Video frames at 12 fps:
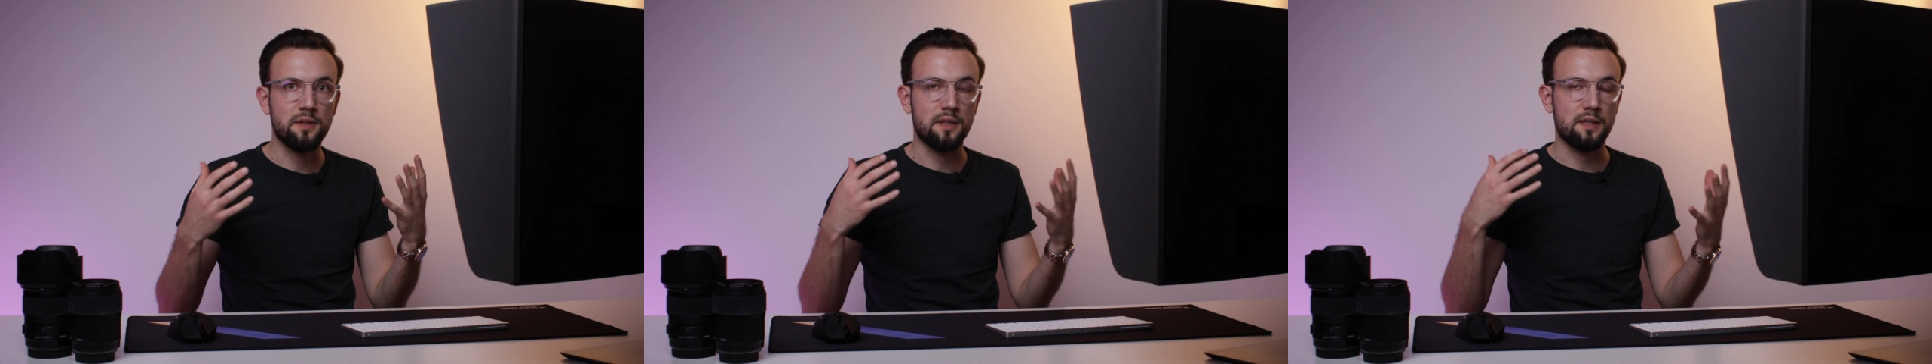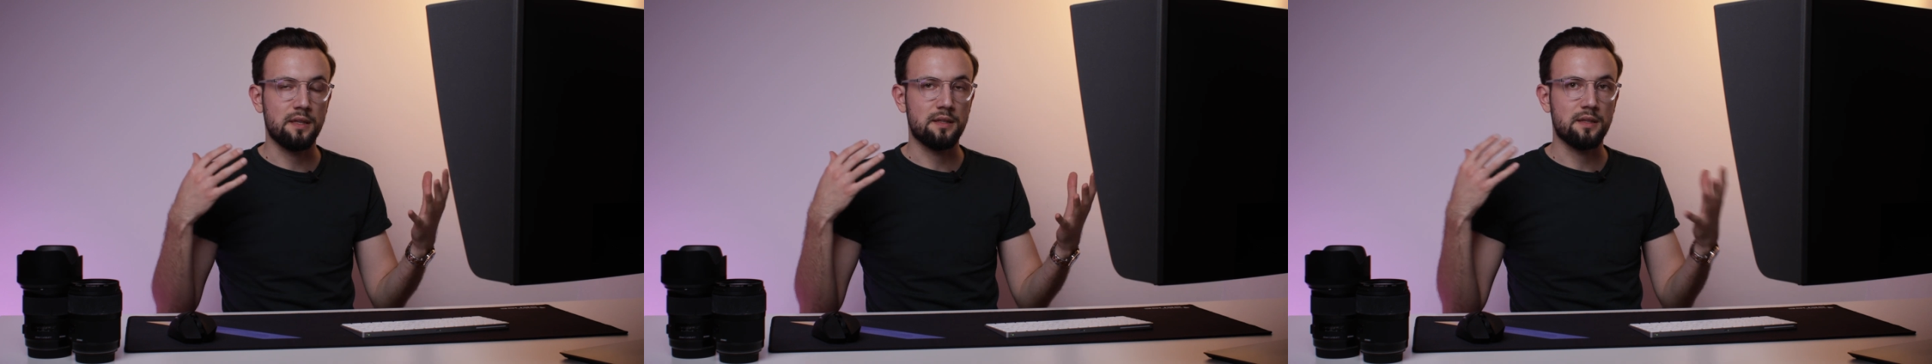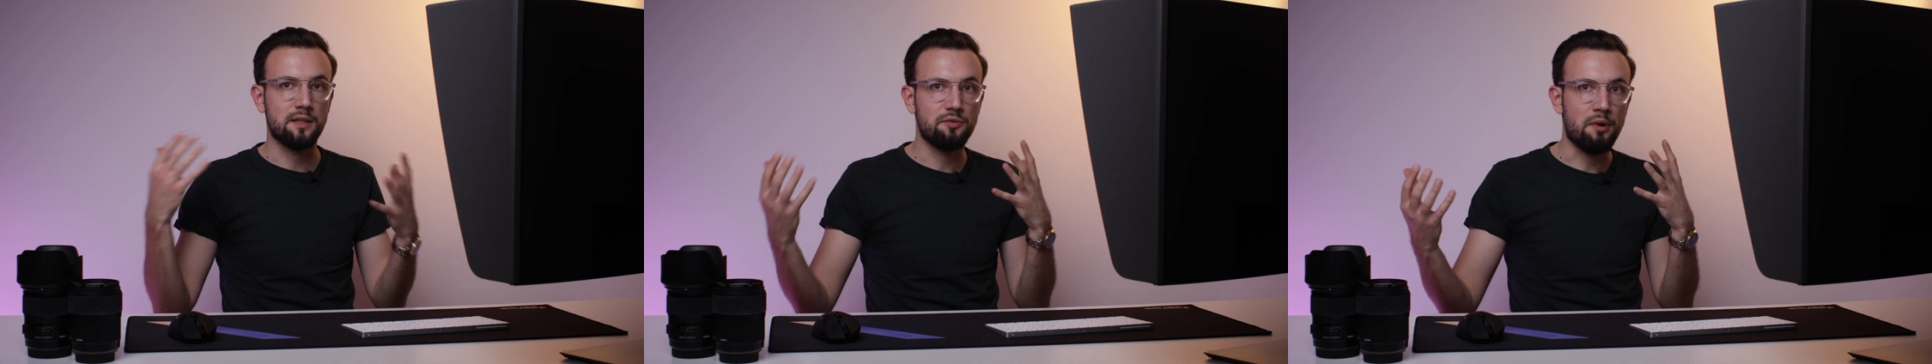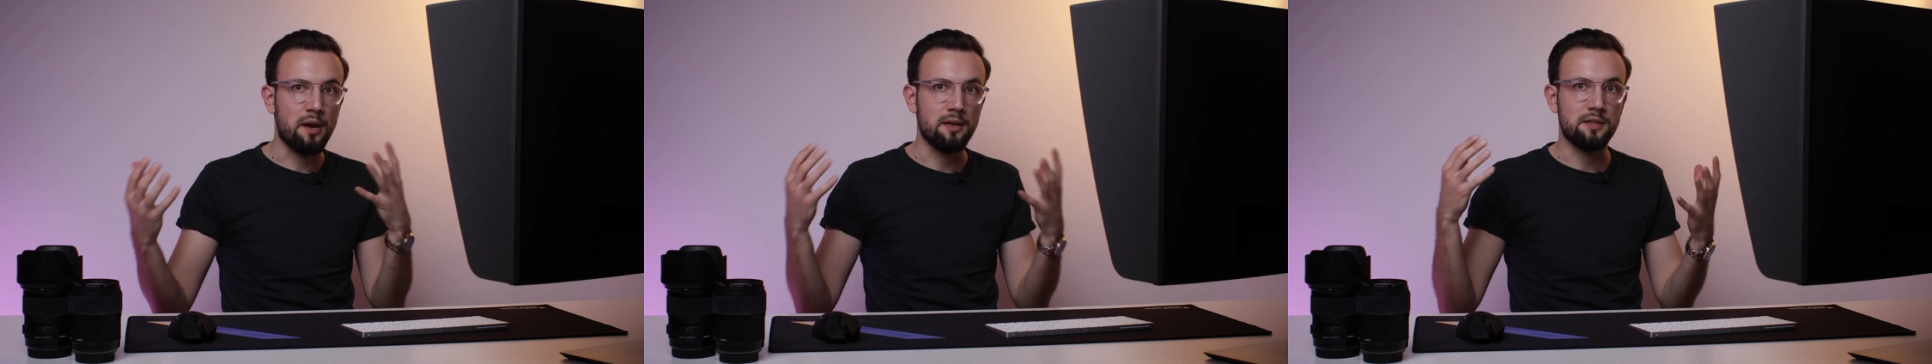It's a
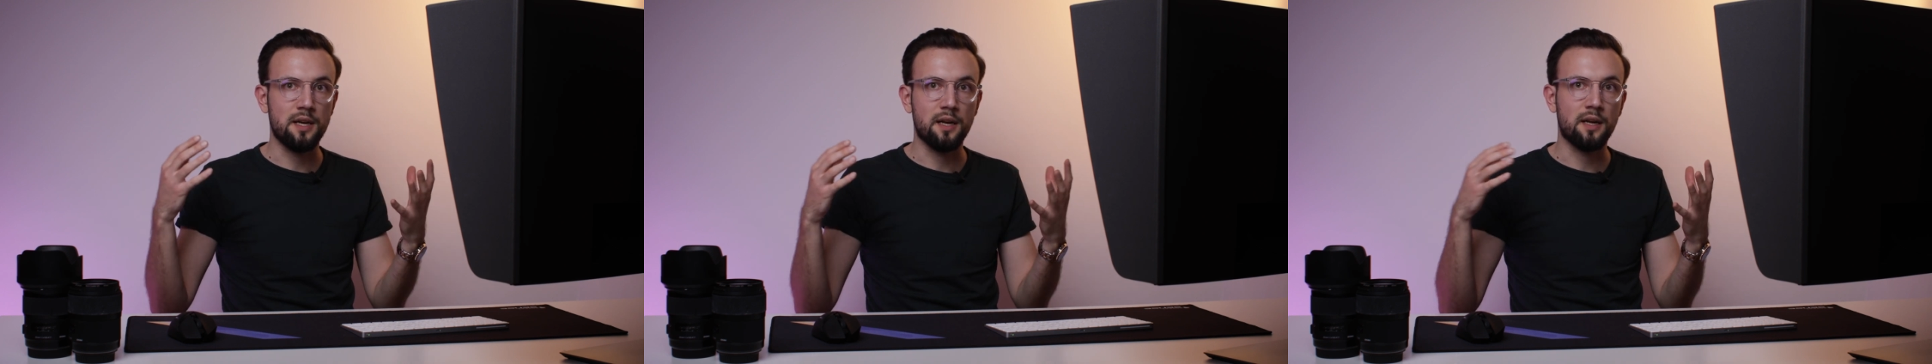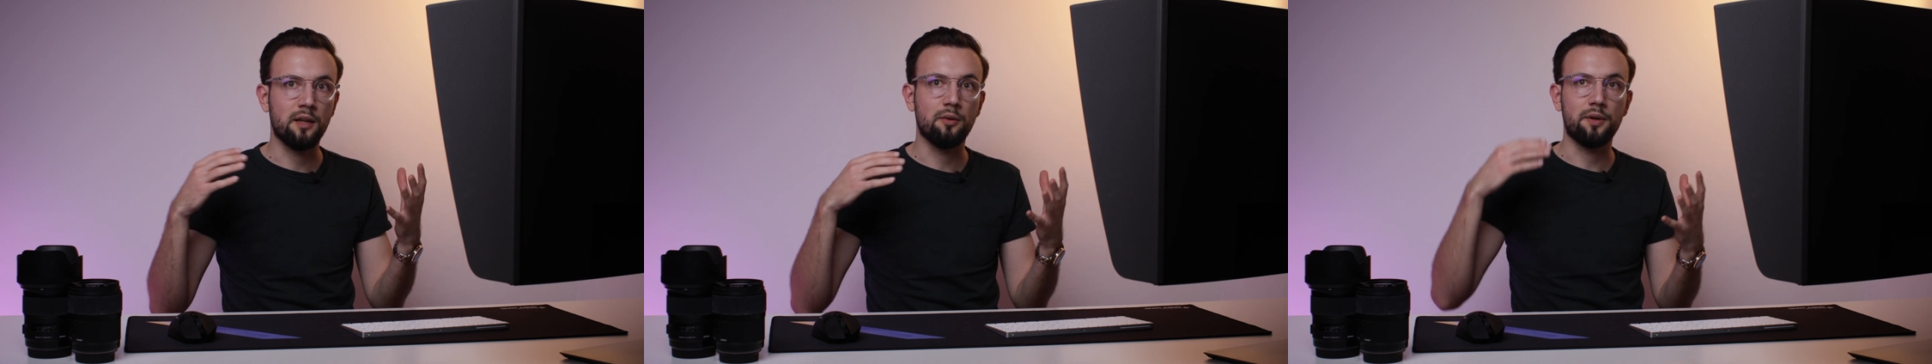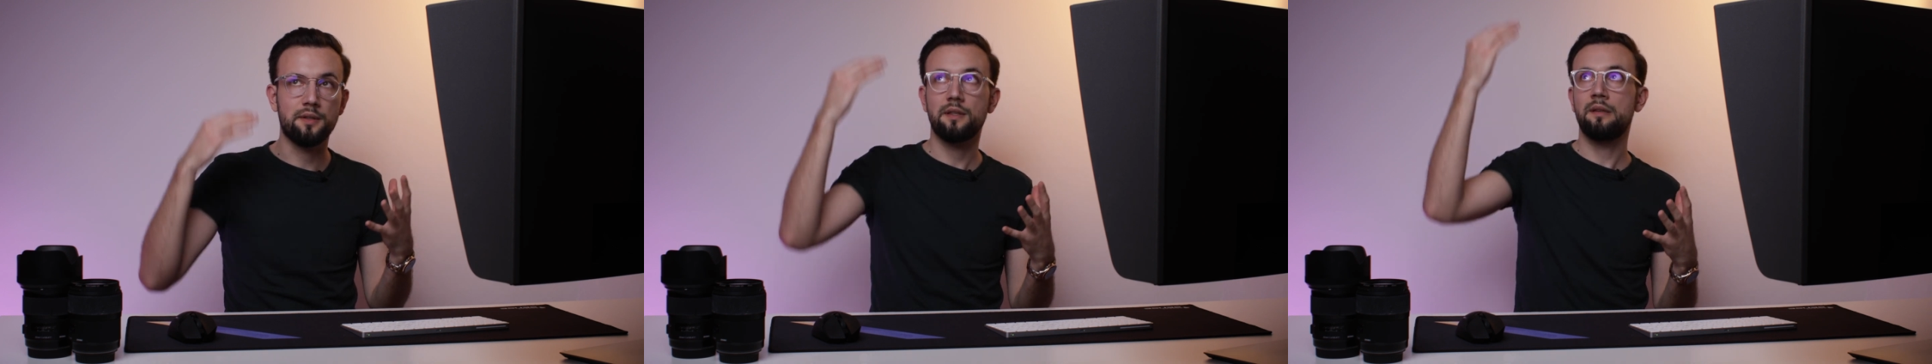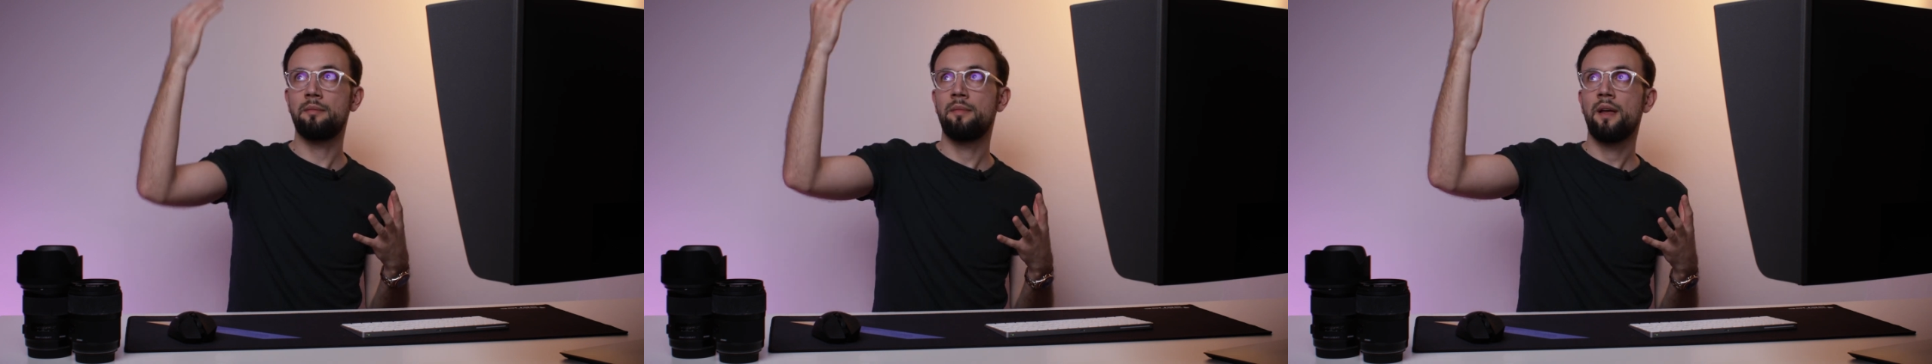strange angle, or it's
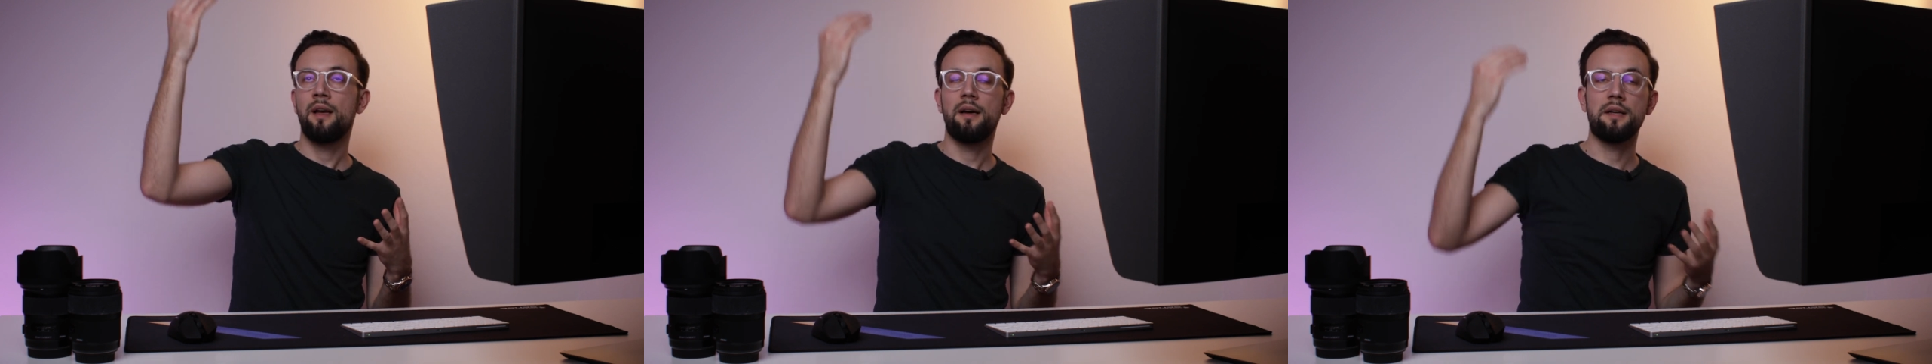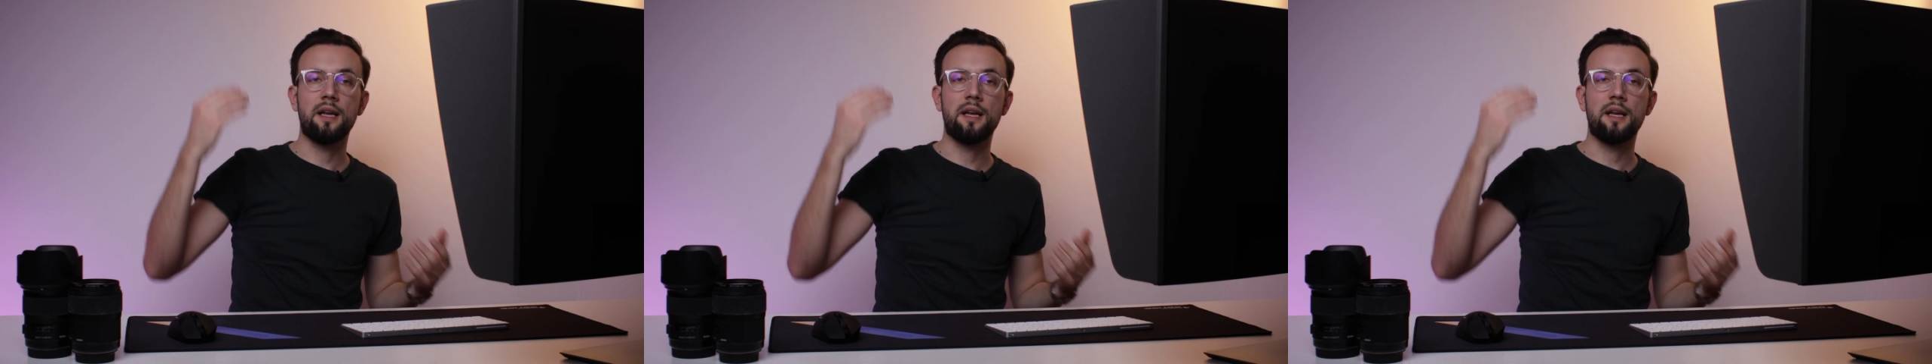an